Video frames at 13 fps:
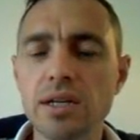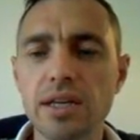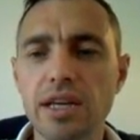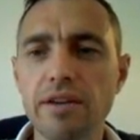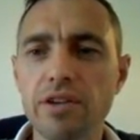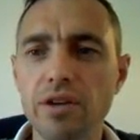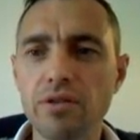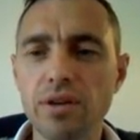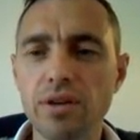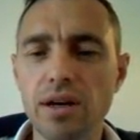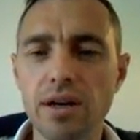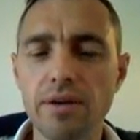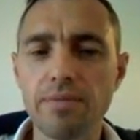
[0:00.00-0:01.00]
They're giving
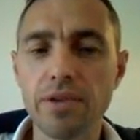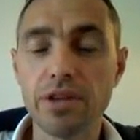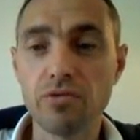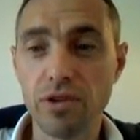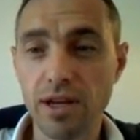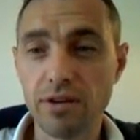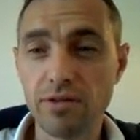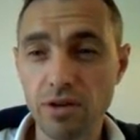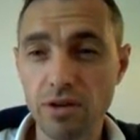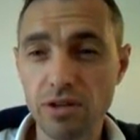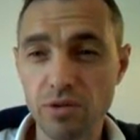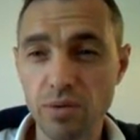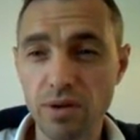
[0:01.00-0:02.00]
you um,
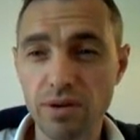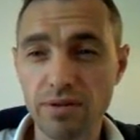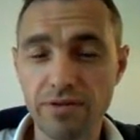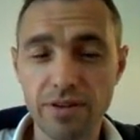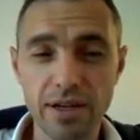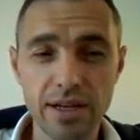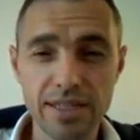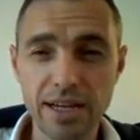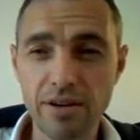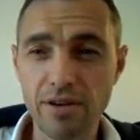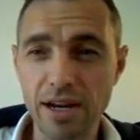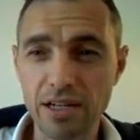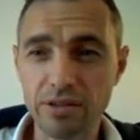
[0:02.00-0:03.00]
$300 worth of uh,
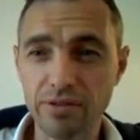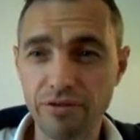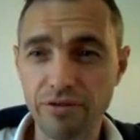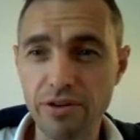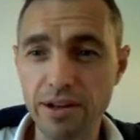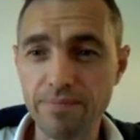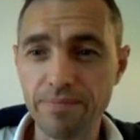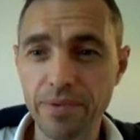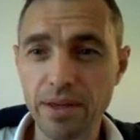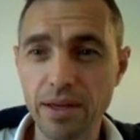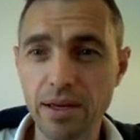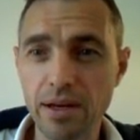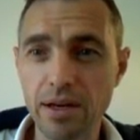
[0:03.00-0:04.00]
terahash for free
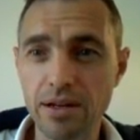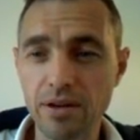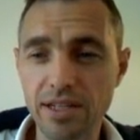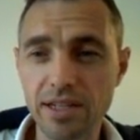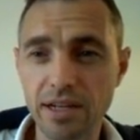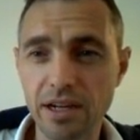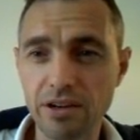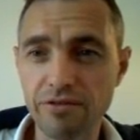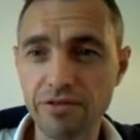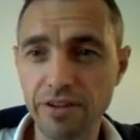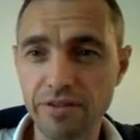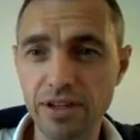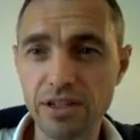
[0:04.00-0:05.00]
at
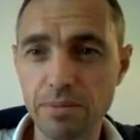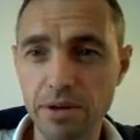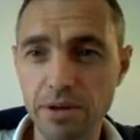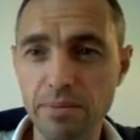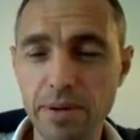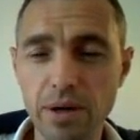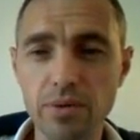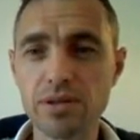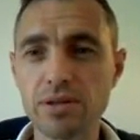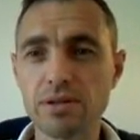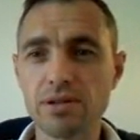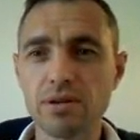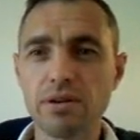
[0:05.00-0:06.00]
1950. It's a bit of a bonus.
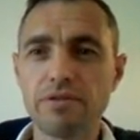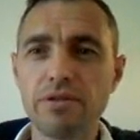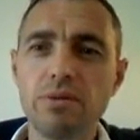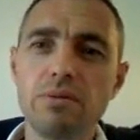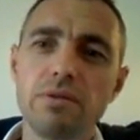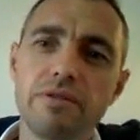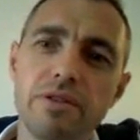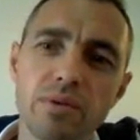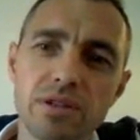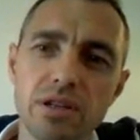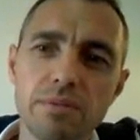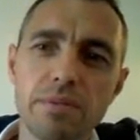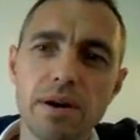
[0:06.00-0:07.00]
So if you if you
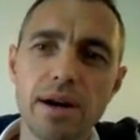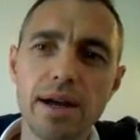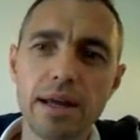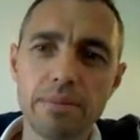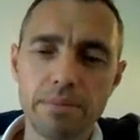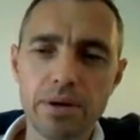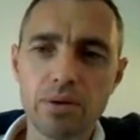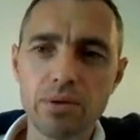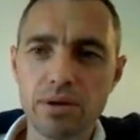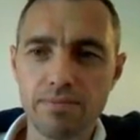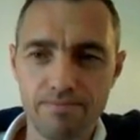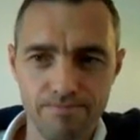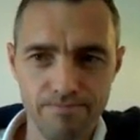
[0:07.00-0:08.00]
wanted to buy it in
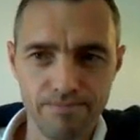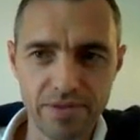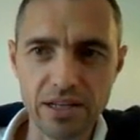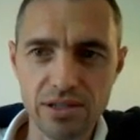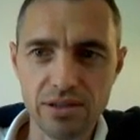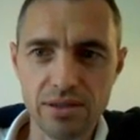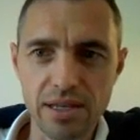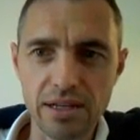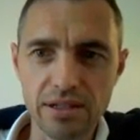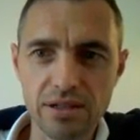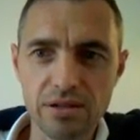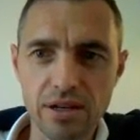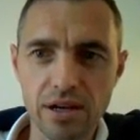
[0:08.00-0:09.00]
bulk, that's
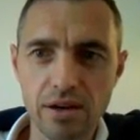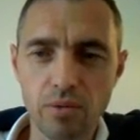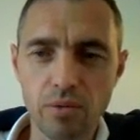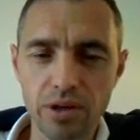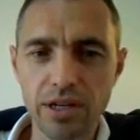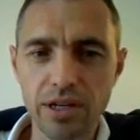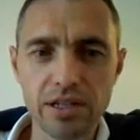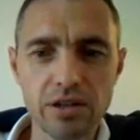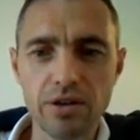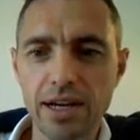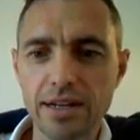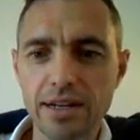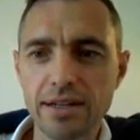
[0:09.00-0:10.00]
that's uh, what you need to
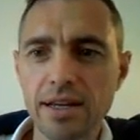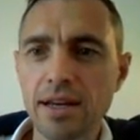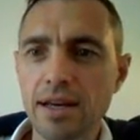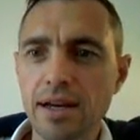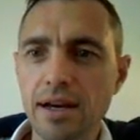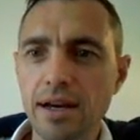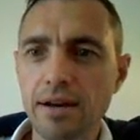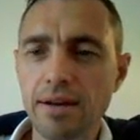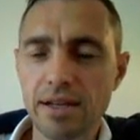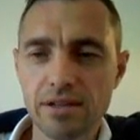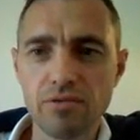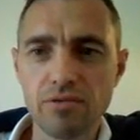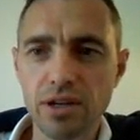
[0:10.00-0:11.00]
look at. Uh,
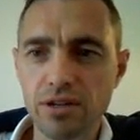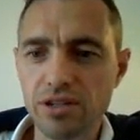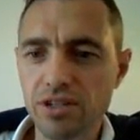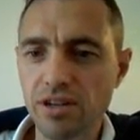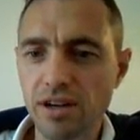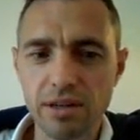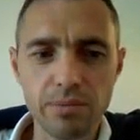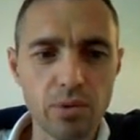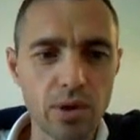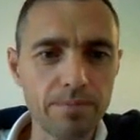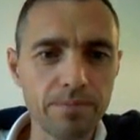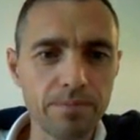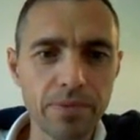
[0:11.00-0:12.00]
that's a really good starting
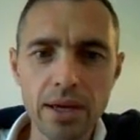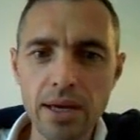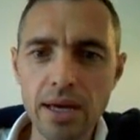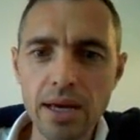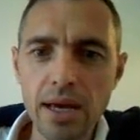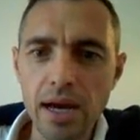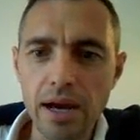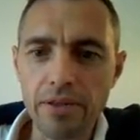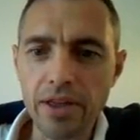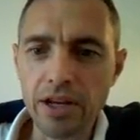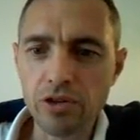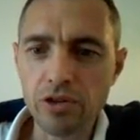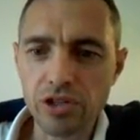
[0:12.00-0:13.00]
point. And
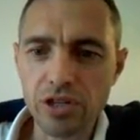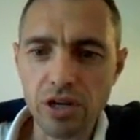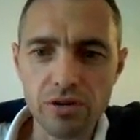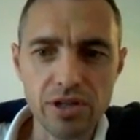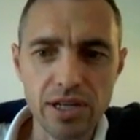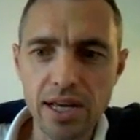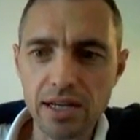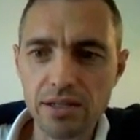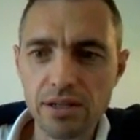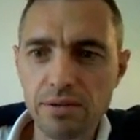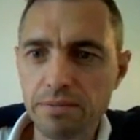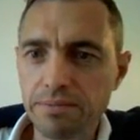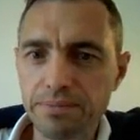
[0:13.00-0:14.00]
then you just go to
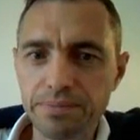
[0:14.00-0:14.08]
next